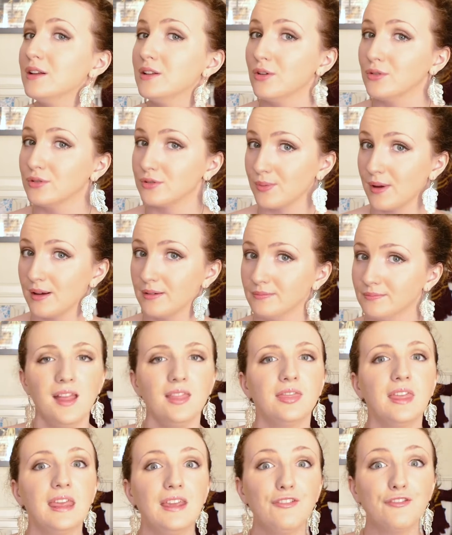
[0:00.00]
as well.
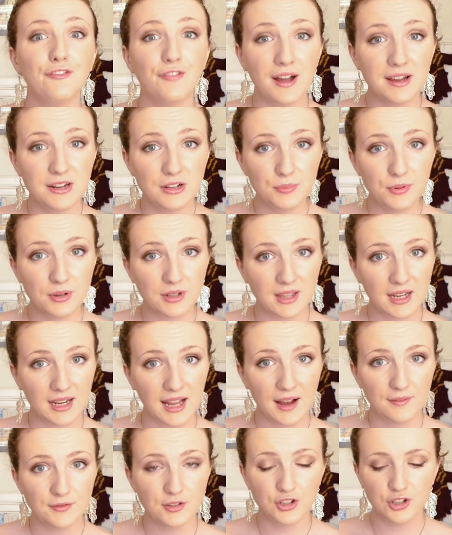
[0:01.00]
The final book that I
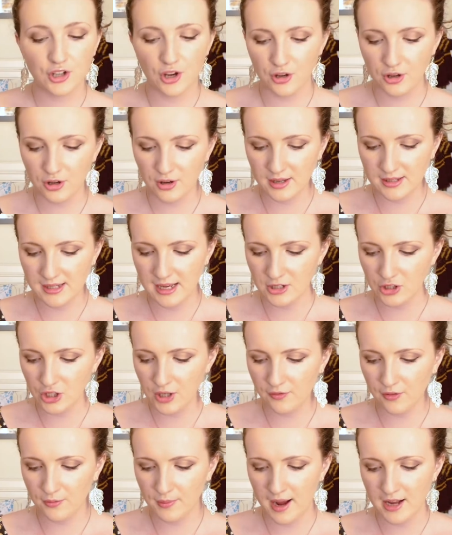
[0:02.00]
have to show you is
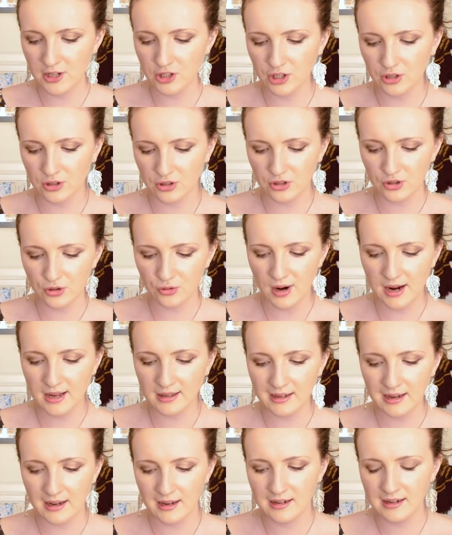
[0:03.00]
actually from Hatchet
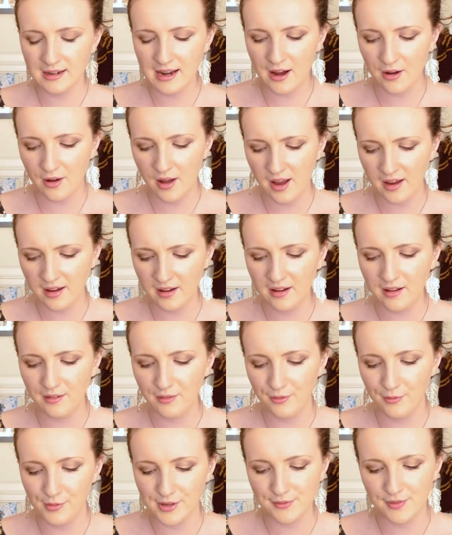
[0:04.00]
Australia. Now, I
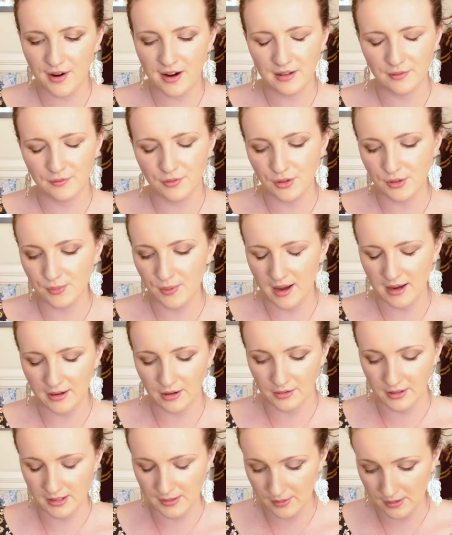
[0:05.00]
was very confused why I
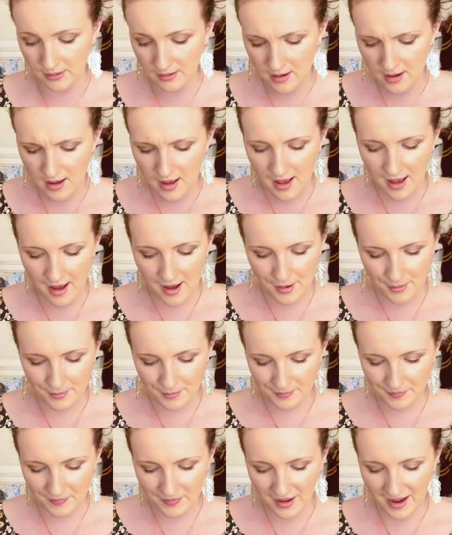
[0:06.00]
got this one.
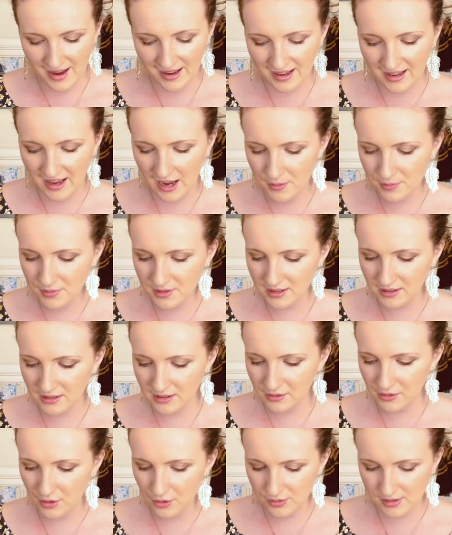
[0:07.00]
I came with a
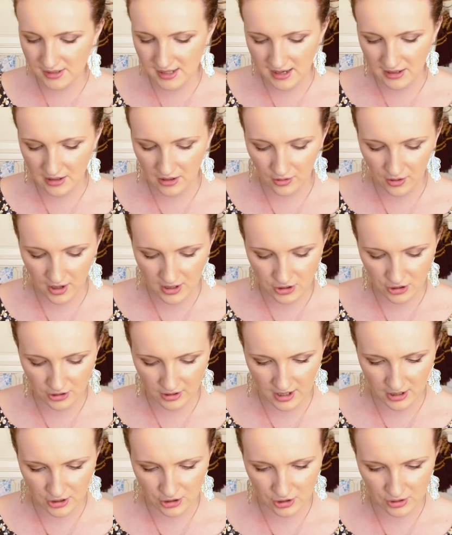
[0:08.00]
little note saying
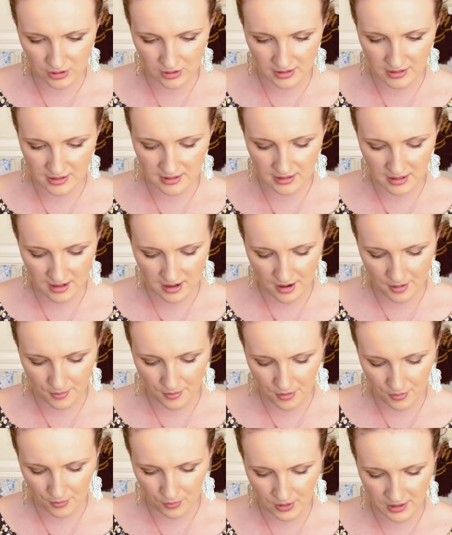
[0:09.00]
congratulations
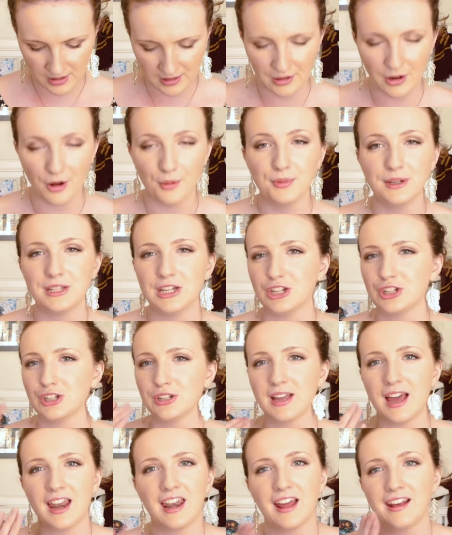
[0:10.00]
on winning the competition,
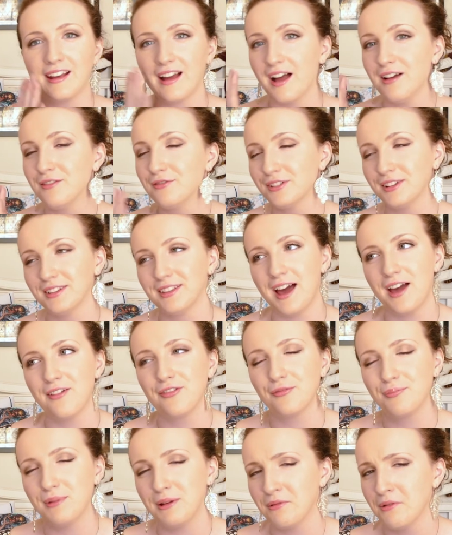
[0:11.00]
and I can't for the life
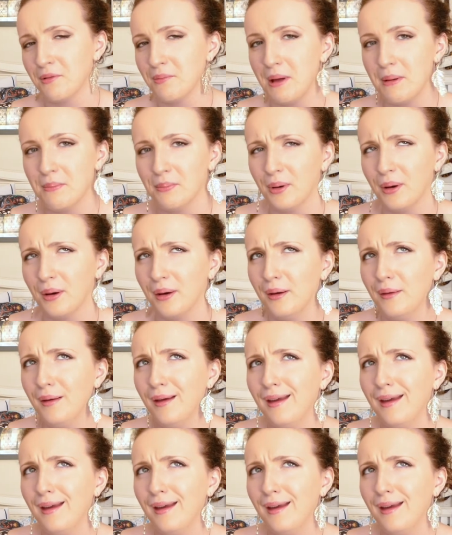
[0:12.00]
of me remember